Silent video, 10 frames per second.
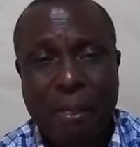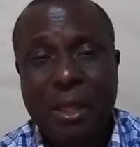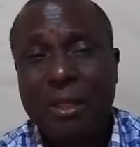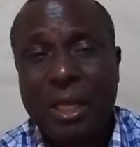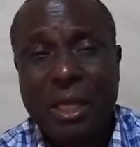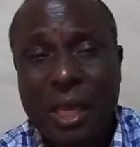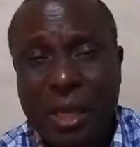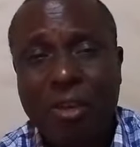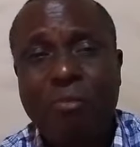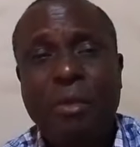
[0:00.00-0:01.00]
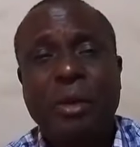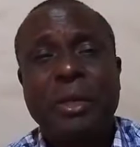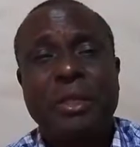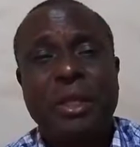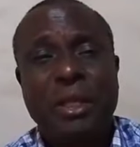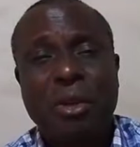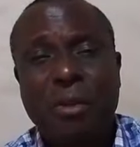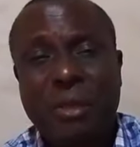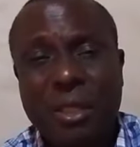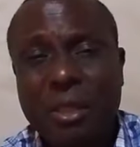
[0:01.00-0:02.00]
Is a year of marriage, is a year
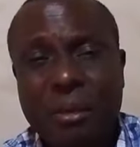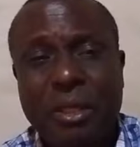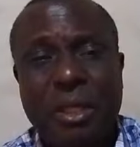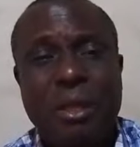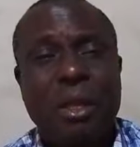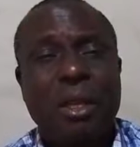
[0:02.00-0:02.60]
of intimacy,